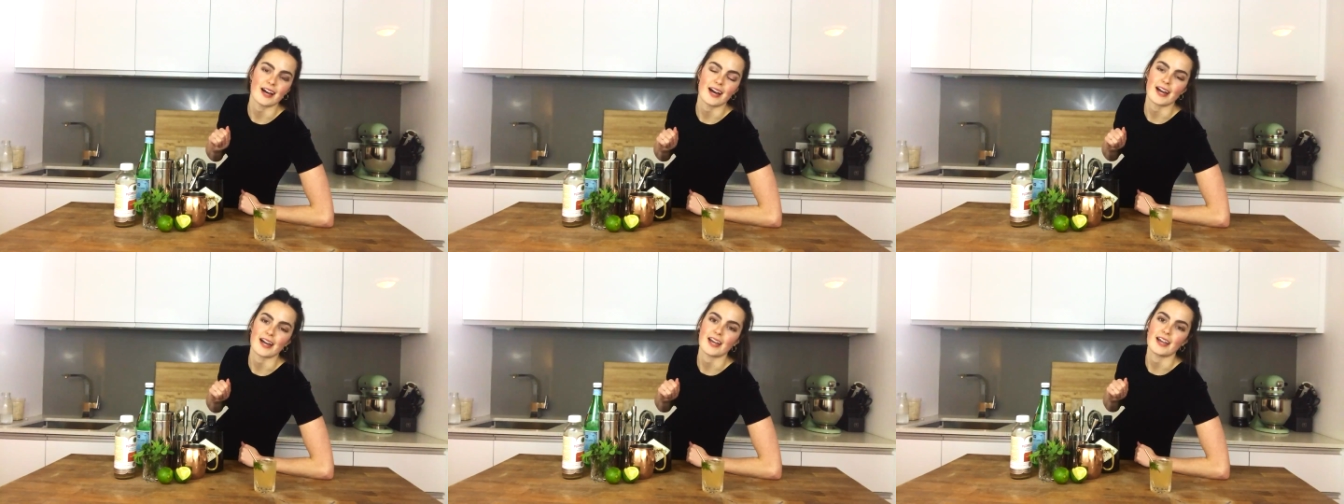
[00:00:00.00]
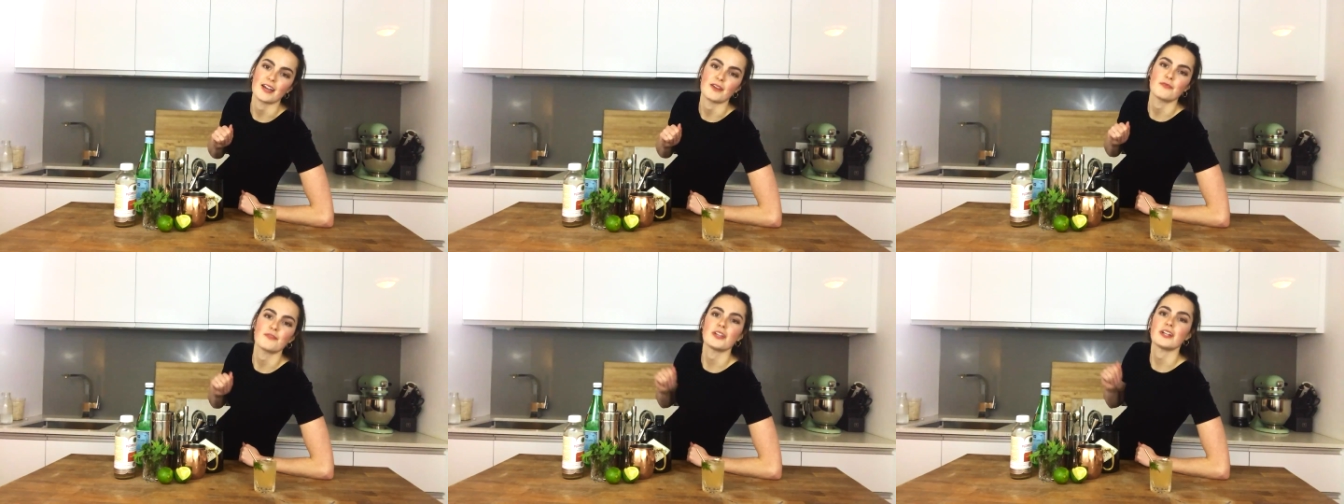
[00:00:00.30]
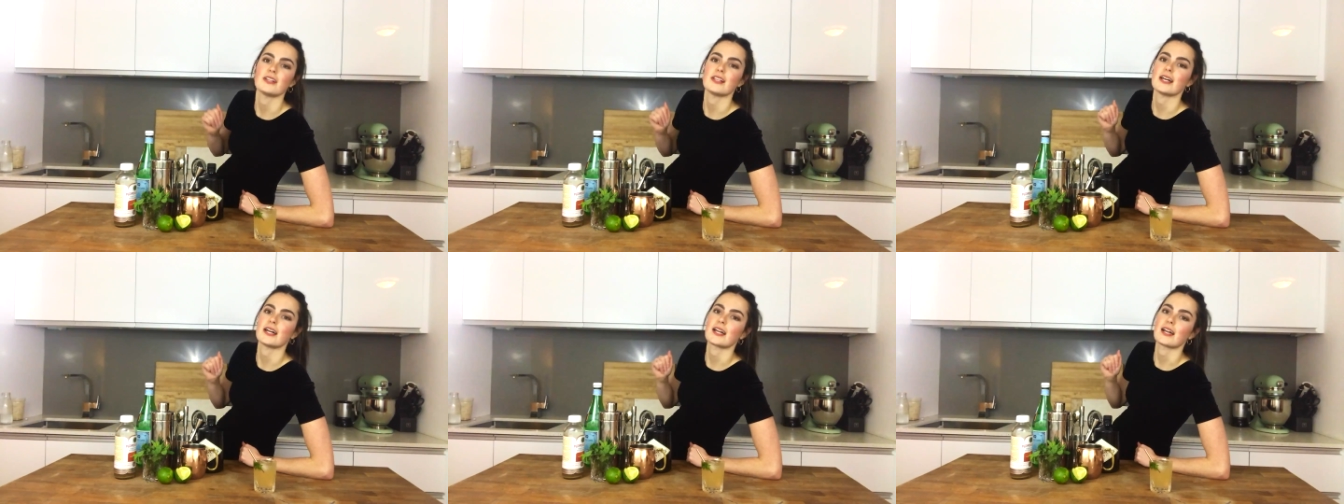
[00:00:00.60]
I
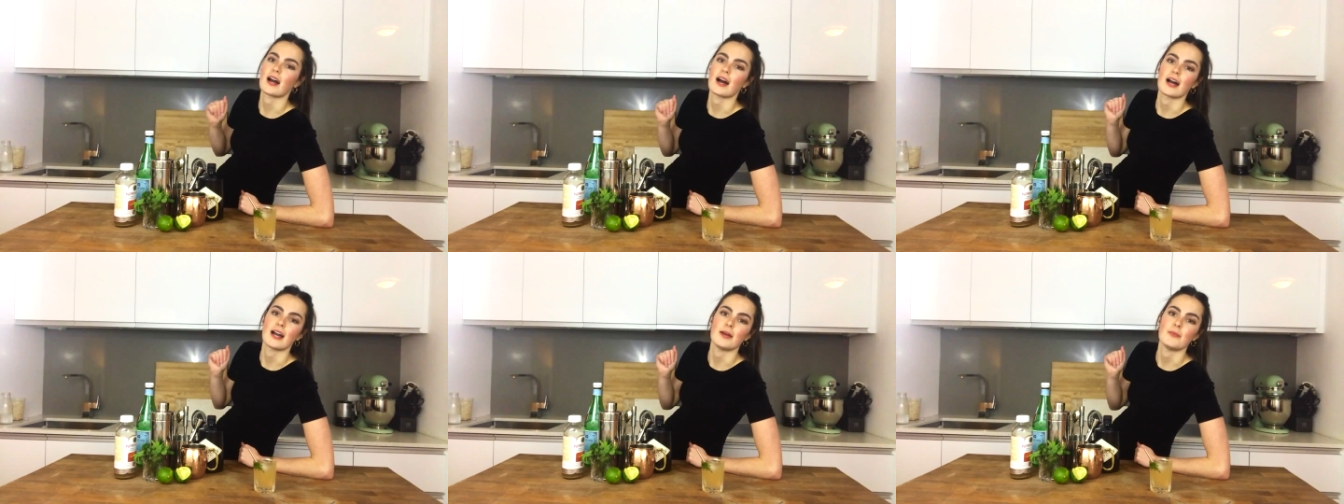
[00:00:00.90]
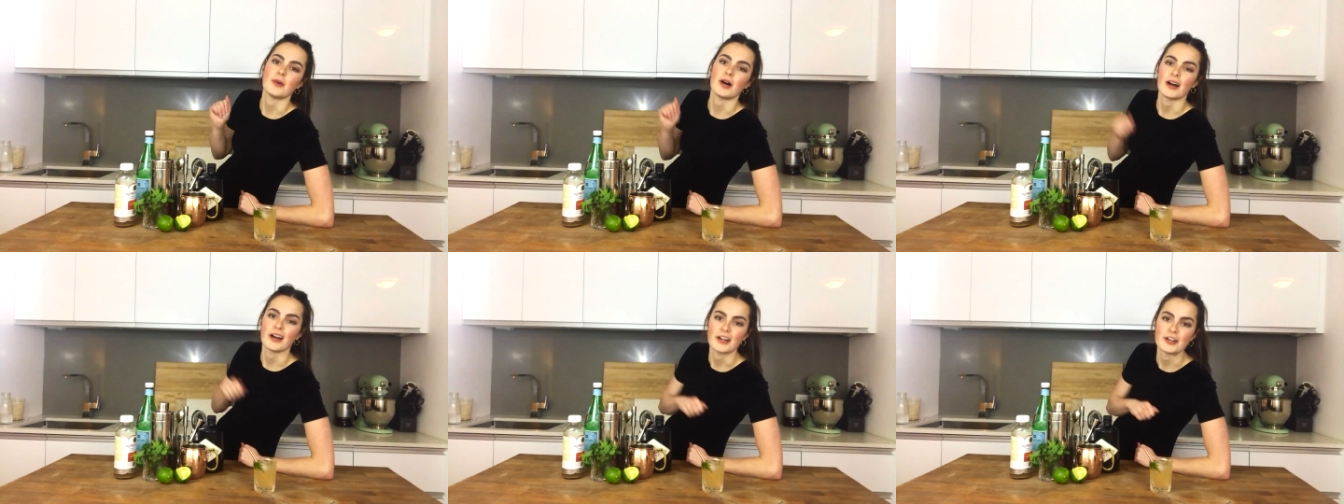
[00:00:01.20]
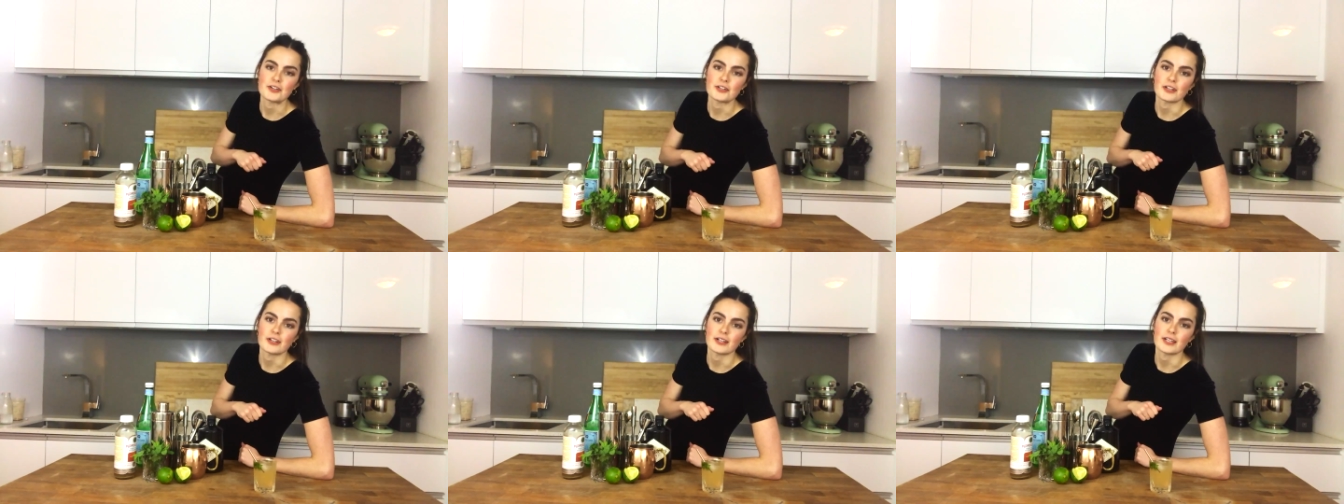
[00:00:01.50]
feel like I'm
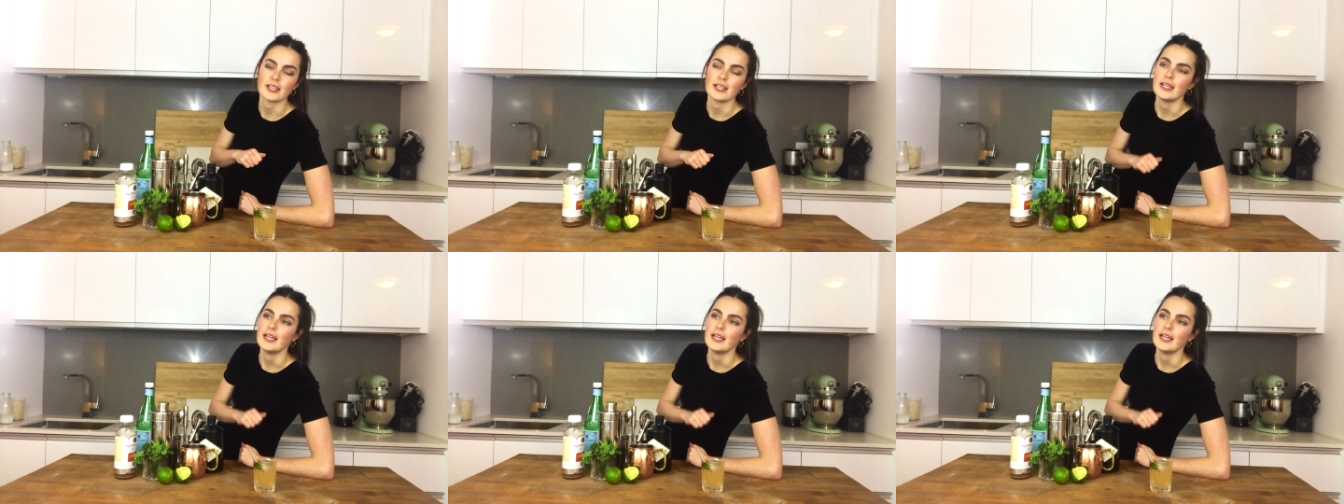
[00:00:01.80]
100